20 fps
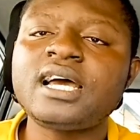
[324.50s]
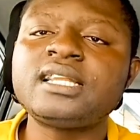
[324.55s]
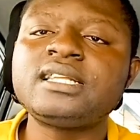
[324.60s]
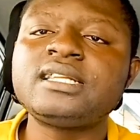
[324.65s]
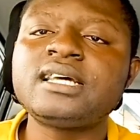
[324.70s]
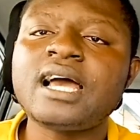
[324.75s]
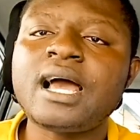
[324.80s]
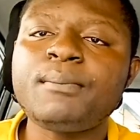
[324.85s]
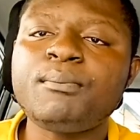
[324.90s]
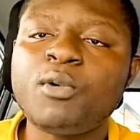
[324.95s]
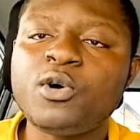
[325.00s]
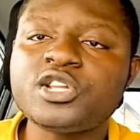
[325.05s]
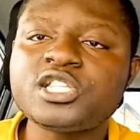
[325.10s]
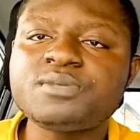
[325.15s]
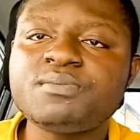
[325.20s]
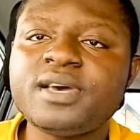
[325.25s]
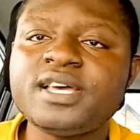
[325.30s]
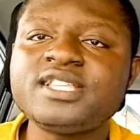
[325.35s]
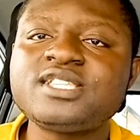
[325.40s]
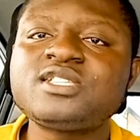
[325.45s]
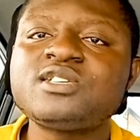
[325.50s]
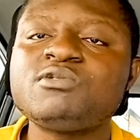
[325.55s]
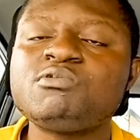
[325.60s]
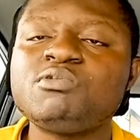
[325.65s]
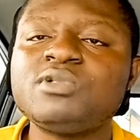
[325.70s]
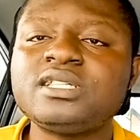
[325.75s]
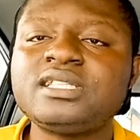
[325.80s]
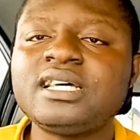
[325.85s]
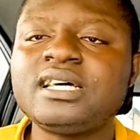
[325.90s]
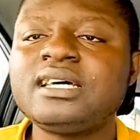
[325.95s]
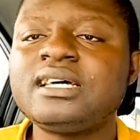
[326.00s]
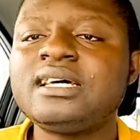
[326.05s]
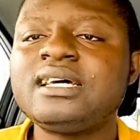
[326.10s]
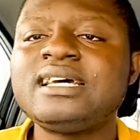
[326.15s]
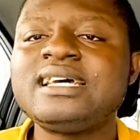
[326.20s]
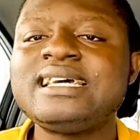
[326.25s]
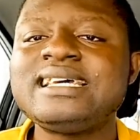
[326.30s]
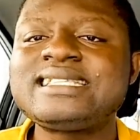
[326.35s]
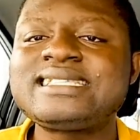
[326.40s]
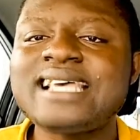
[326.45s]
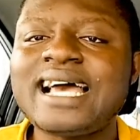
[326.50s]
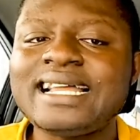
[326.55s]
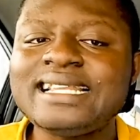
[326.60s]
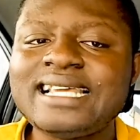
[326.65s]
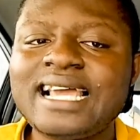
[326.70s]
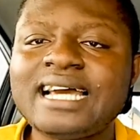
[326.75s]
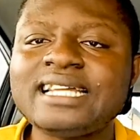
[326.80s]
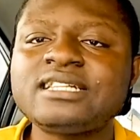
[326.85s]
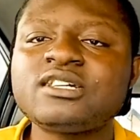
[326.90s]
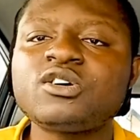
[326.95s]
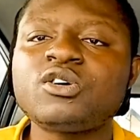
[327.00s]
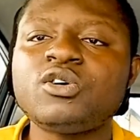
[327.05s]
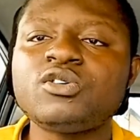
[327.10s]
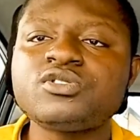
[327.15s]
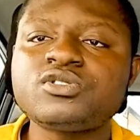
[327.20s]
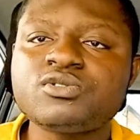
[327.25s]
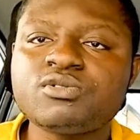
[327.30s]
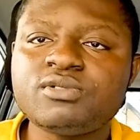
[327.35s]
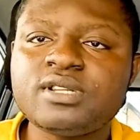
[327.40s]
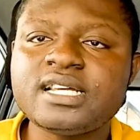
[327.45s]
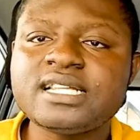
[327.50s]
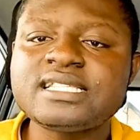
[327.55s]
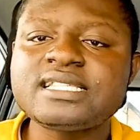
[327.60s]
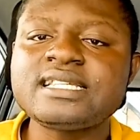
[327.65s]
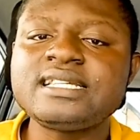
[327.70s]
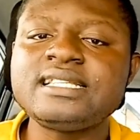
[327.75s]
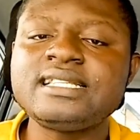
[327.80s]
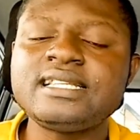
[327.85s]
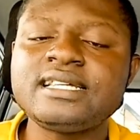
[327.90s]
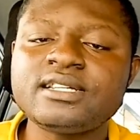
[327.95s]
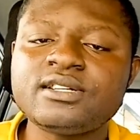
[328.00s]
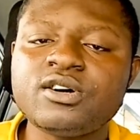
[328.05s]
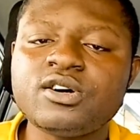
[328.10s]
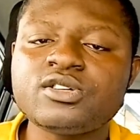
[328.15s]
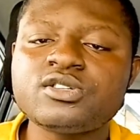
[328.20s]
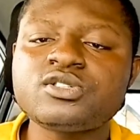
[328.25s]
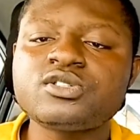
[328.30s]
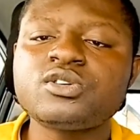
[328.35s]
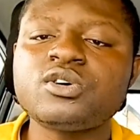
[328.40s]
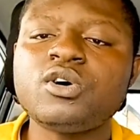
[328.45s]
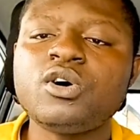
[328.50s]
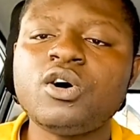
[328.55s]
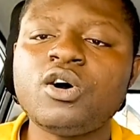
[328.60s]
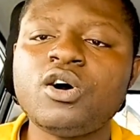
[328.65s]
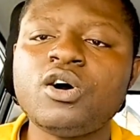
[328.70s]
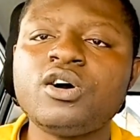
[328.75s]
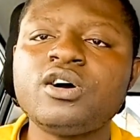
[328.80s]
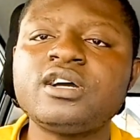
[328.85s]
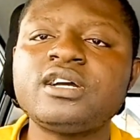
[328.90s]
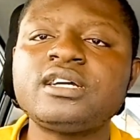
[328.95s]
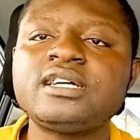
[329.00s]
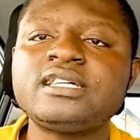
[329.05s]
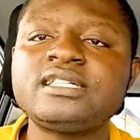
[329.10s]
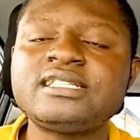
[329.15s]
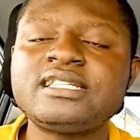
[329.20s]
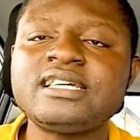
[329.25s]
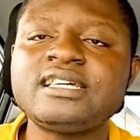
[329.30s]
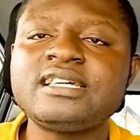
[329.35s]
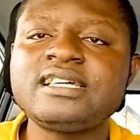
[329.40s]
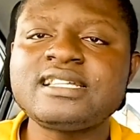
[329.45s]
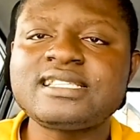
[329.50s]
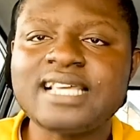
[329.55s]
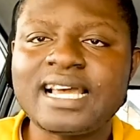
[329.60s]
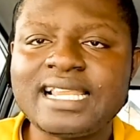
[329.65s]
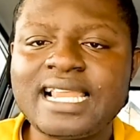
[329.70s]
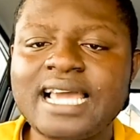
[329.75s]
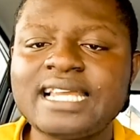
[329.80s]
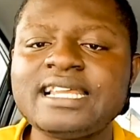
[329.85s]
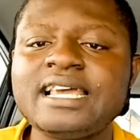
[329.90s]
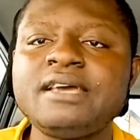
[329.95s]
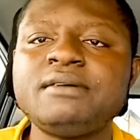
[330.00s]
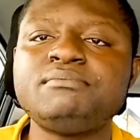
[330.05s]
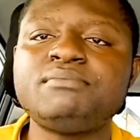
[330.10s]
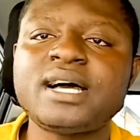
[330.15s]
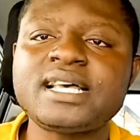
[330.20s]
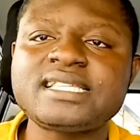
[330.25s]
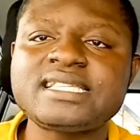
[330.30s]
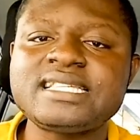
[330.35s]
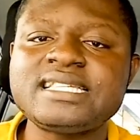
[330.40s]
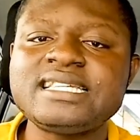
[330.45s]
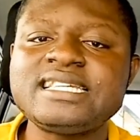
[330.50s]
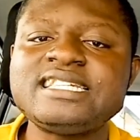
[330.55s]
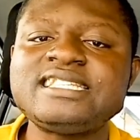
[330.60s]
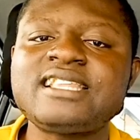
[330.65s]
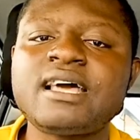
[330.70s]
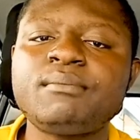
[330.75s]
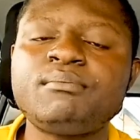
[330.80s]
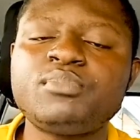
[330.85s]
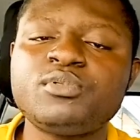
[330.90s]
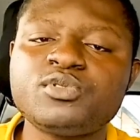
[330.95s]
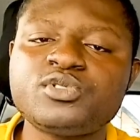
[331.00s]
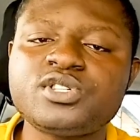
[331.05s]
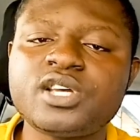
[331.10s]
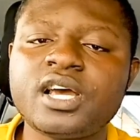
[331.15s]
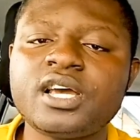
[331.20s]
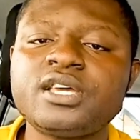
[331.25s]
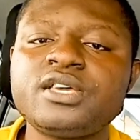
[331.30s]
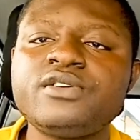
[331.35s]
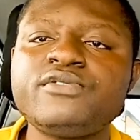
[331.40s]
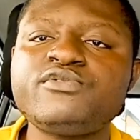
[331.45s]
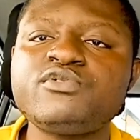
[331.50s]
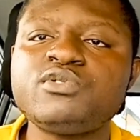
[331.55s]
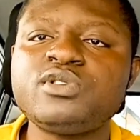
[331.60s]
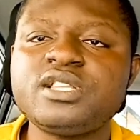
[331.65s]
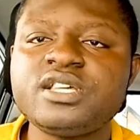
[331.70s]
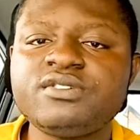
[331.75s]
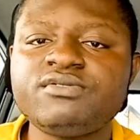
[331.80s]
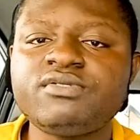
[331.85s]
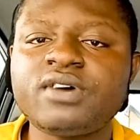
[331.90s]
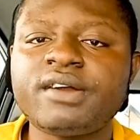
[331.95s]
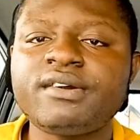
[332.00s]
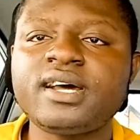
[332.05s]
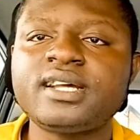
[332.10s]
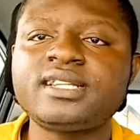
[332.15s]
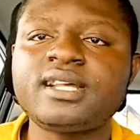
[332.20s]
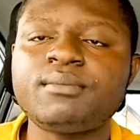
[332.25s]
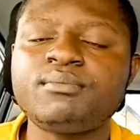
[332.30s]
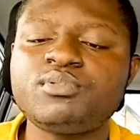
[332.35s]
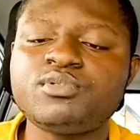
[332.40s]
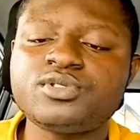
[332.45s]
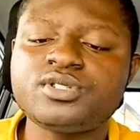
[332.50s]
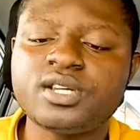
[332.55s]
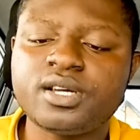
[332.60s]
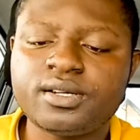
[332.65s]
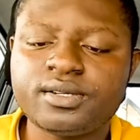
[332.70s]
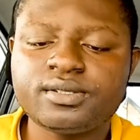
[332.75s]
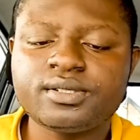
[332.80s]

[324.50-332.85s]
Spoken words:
appointment with the Italian consulate in Lagos or the Italian embassy in Abuja if you live around Abuja.